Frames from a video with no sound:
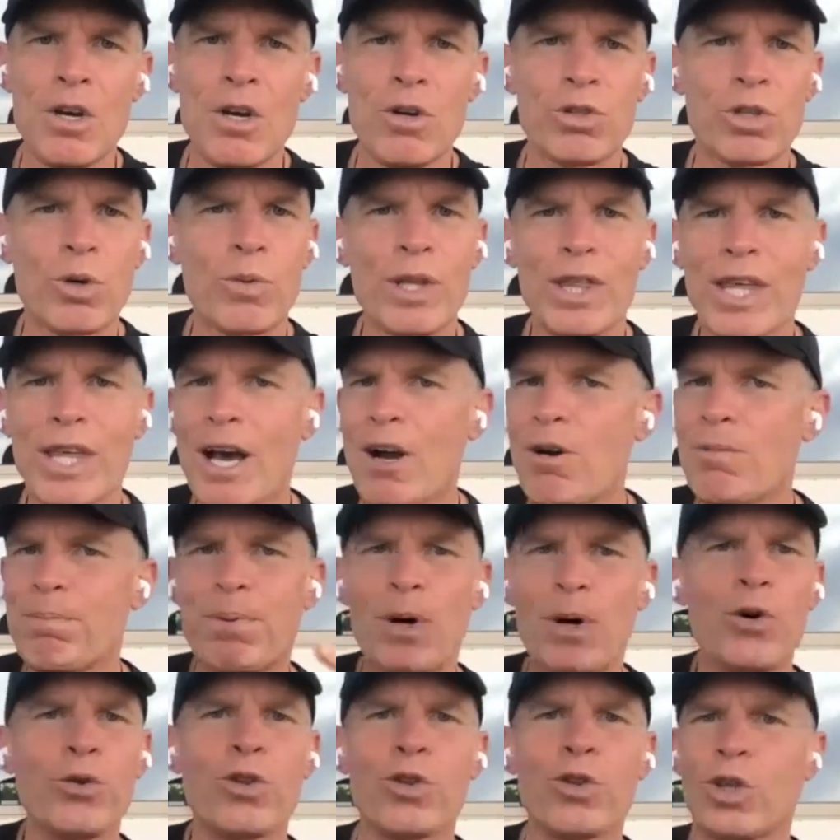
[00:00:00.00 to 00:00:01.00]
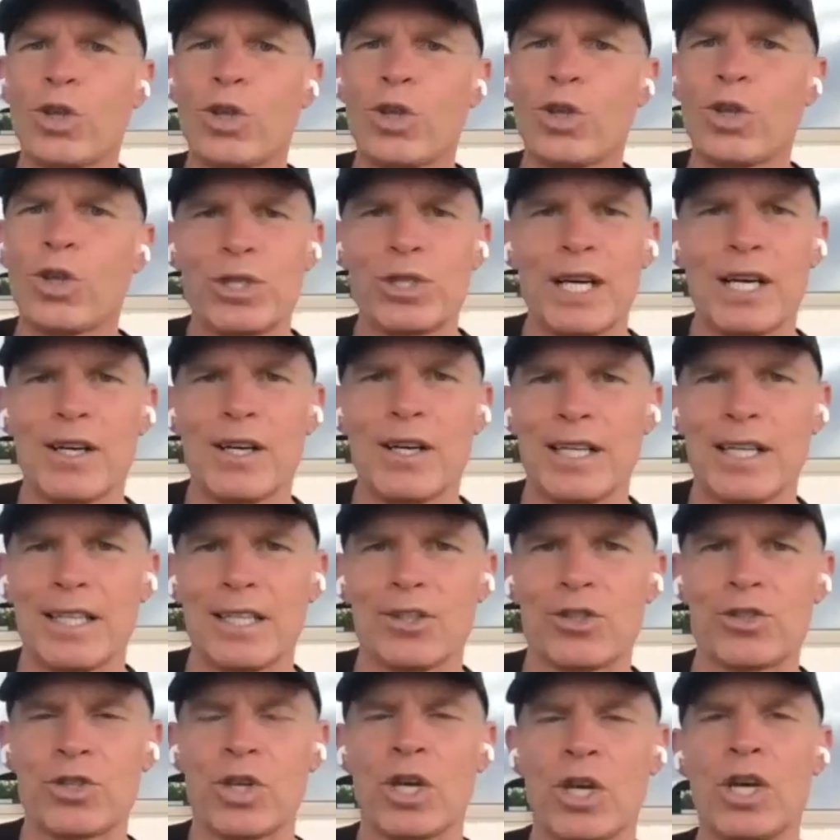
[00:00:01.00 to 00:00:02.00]
so without both of those
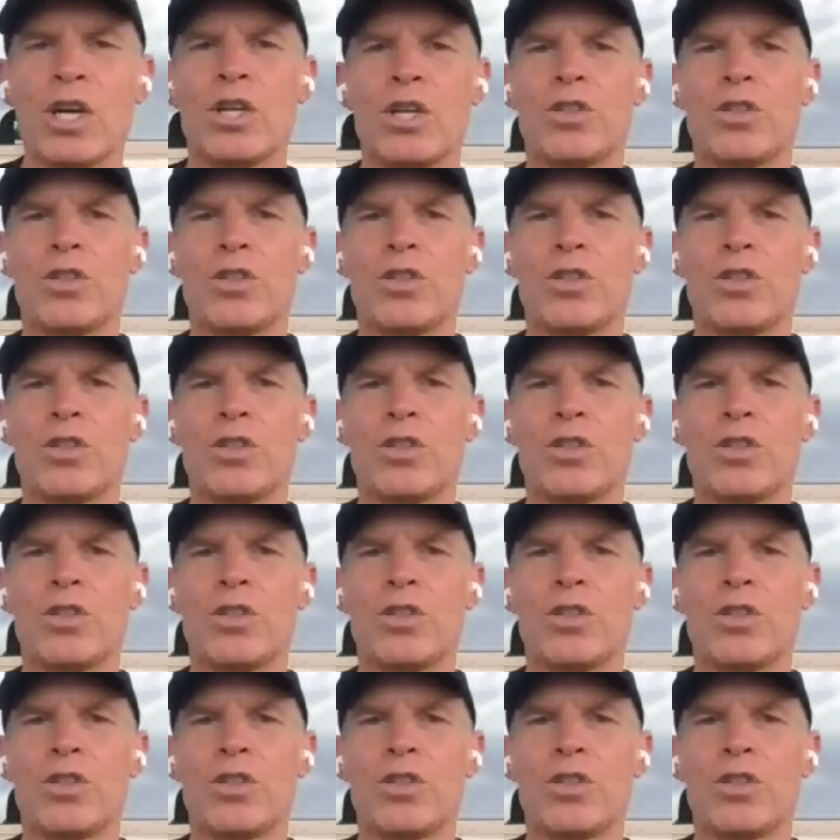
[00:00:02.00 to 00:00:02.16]
areas,